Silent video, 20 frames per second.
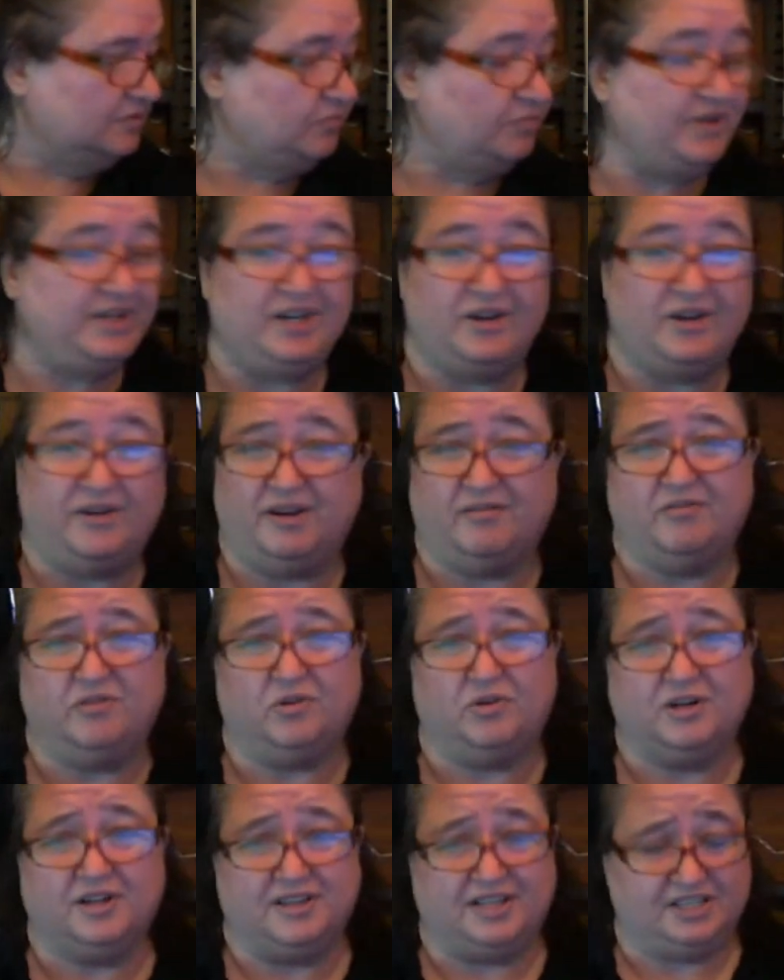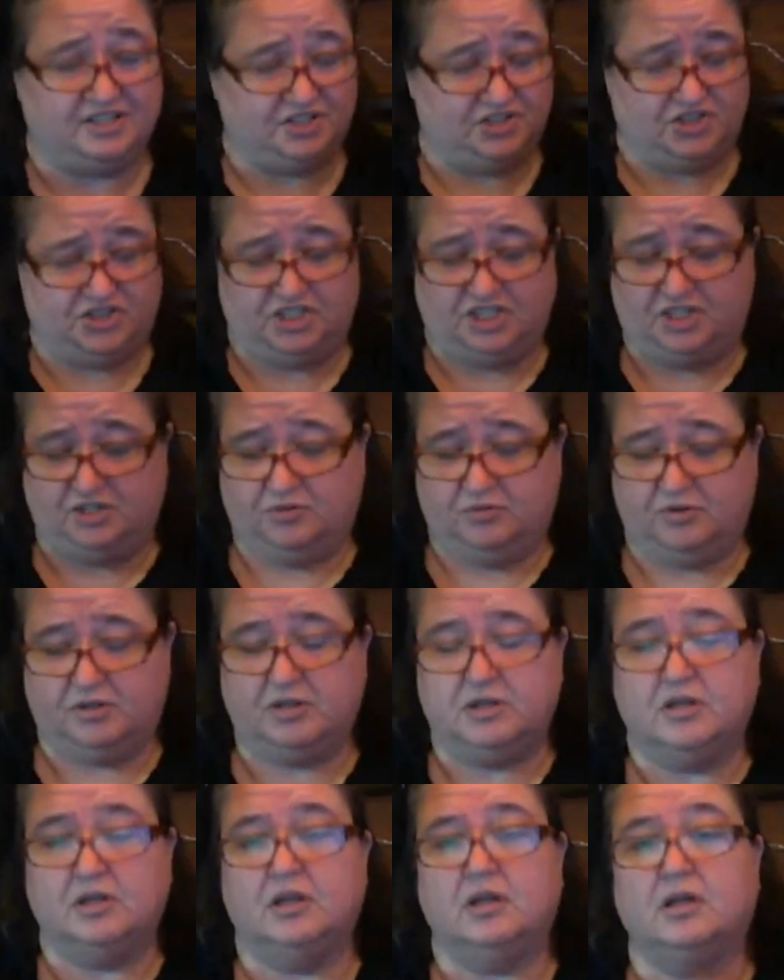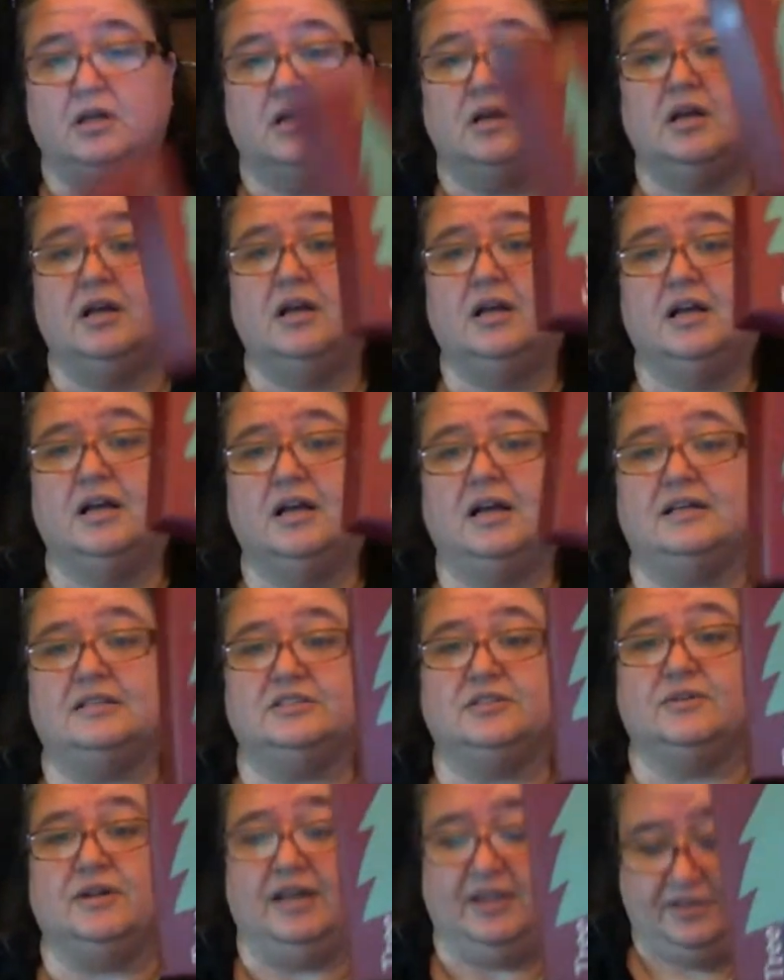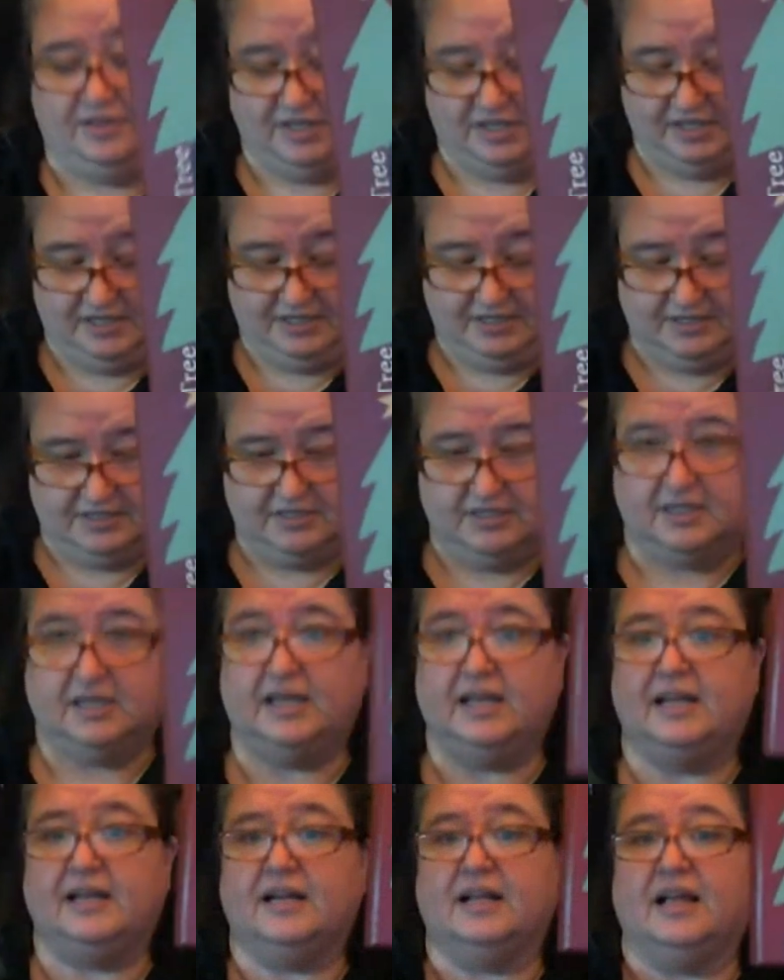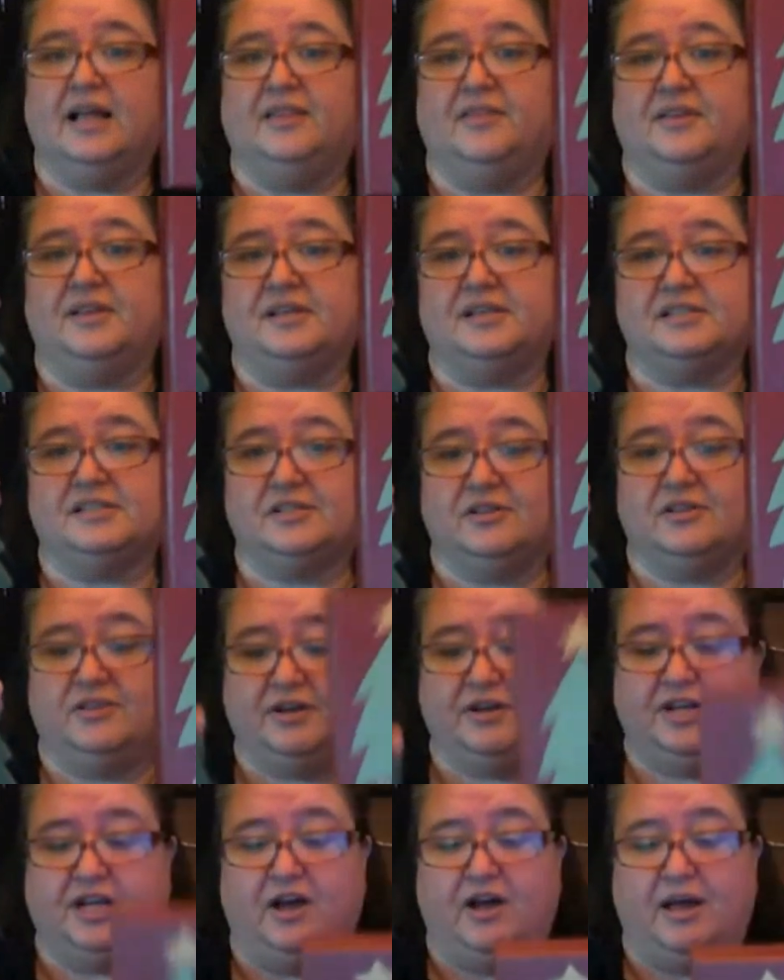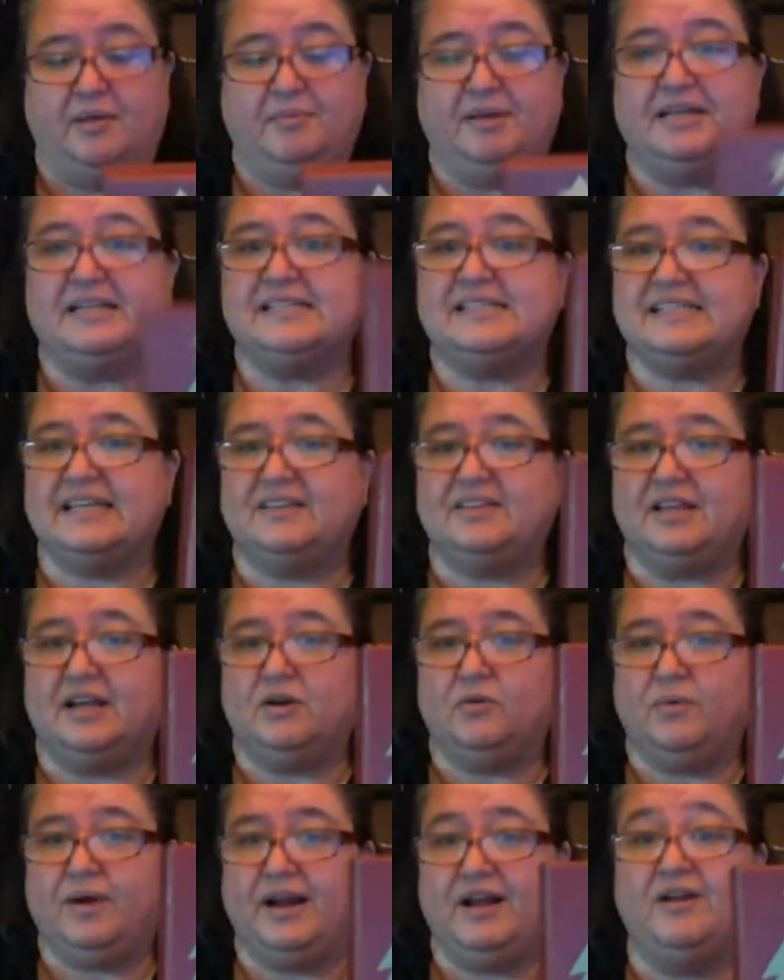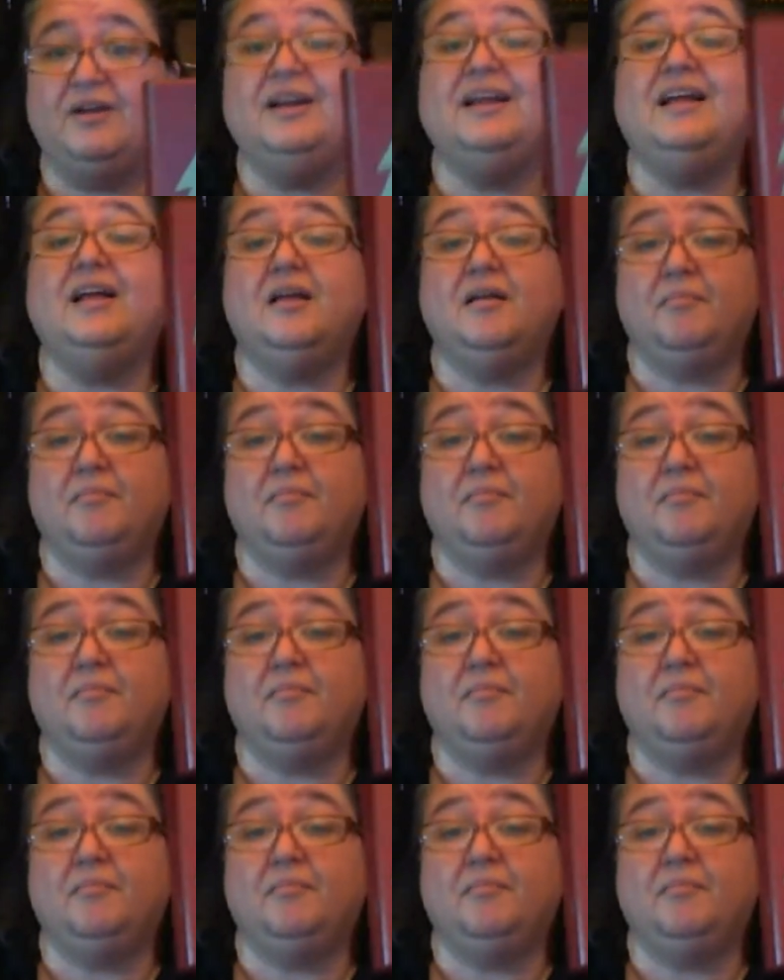We know here in Florida that's a joke. I also got this and got this. So there you go. I'm going to set that around.